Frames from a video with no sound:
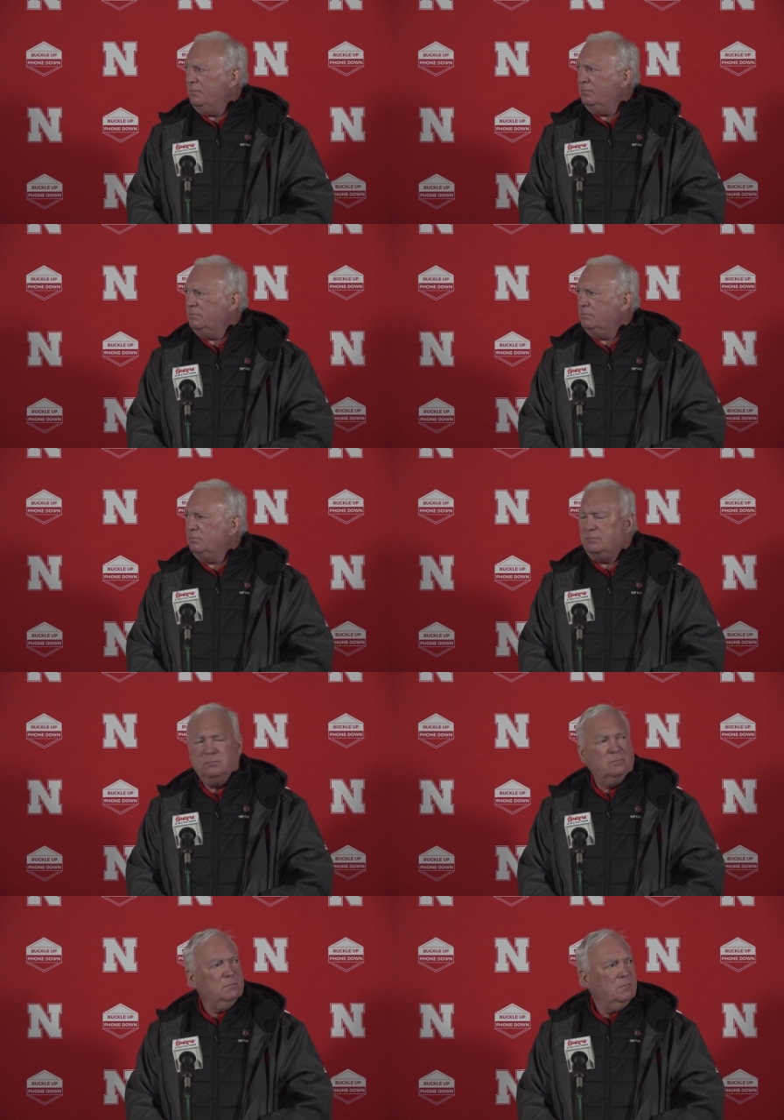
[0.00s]
What did the
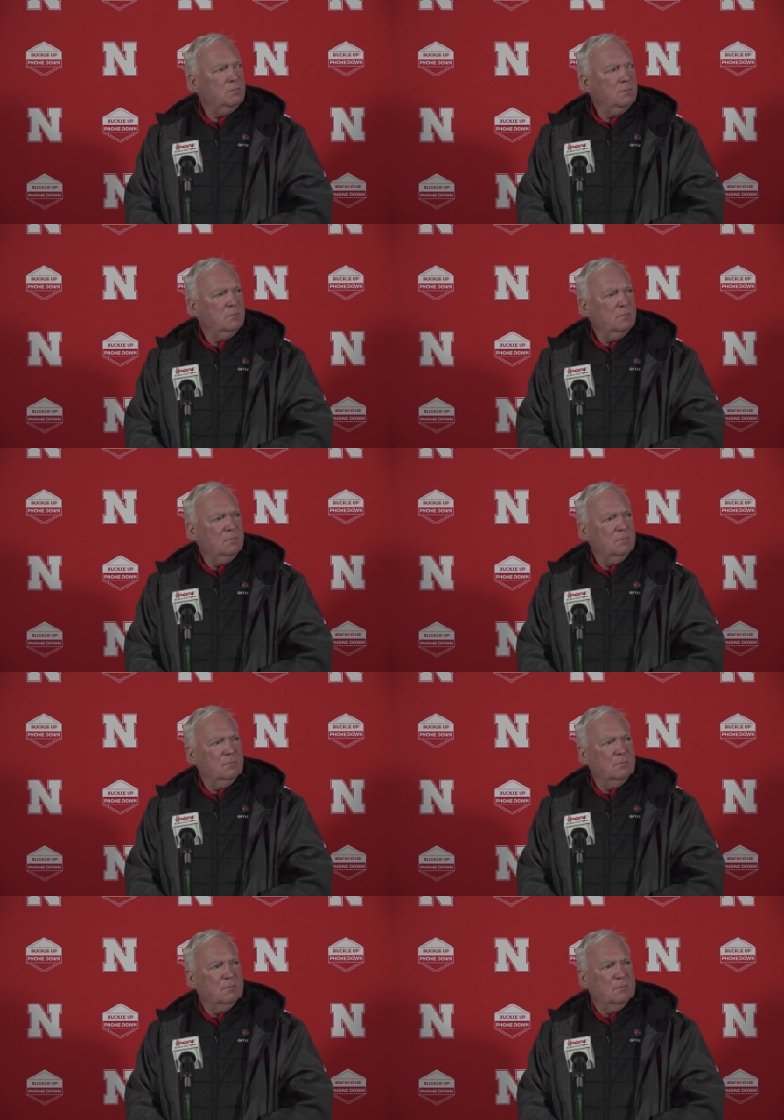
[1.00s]
X-rays
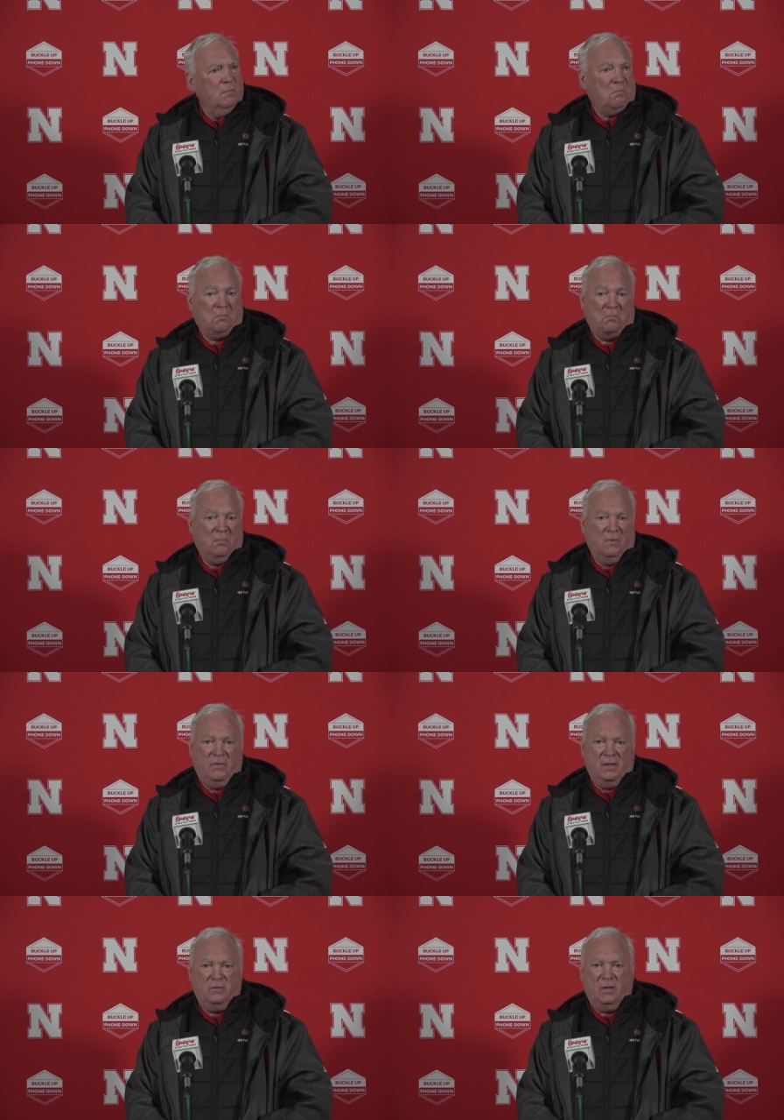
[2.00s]
show?
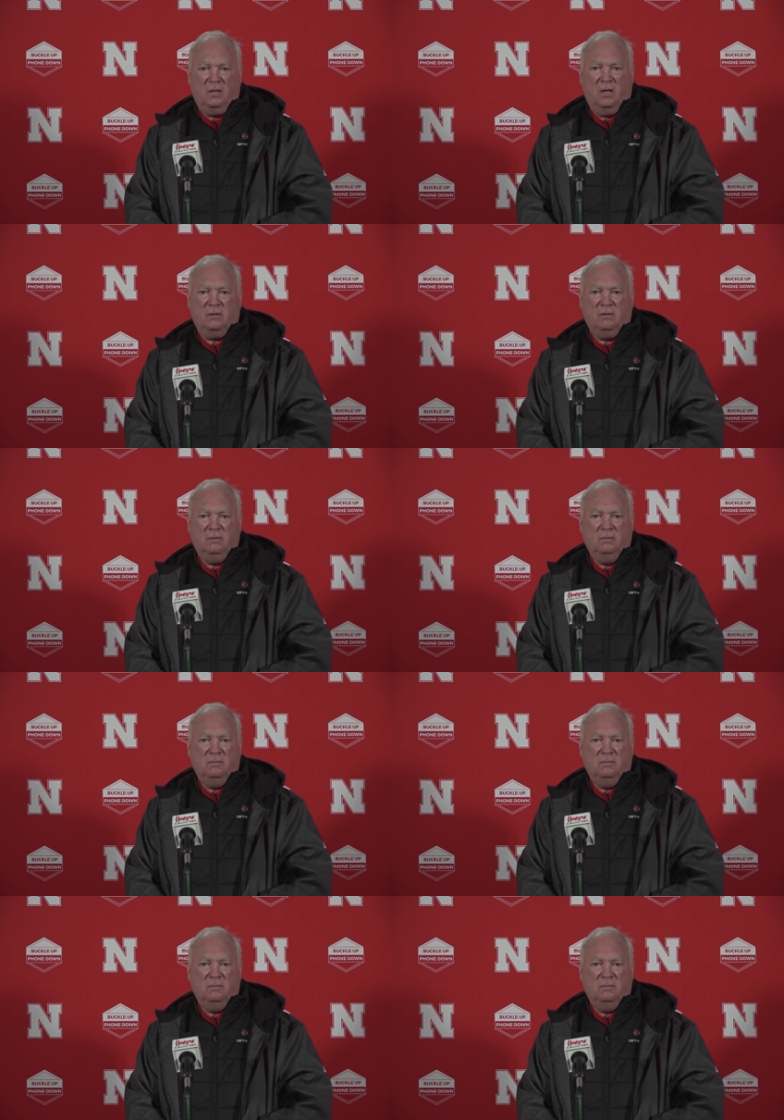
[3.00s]
They said nothing.